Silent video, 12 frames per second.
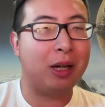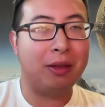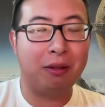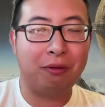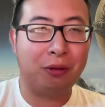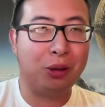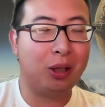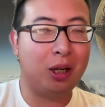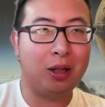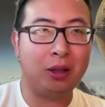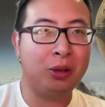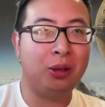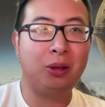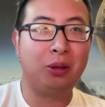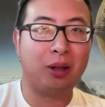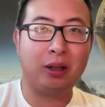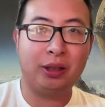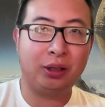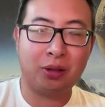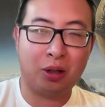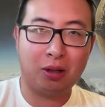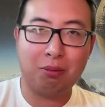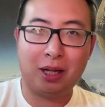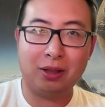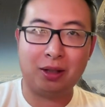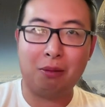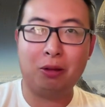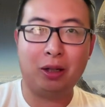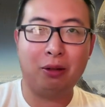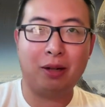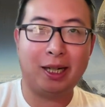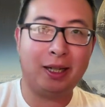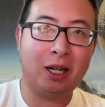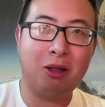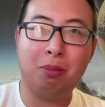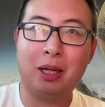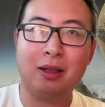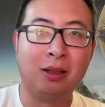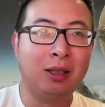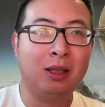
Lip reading: read the full article or it just heard my summary right now, but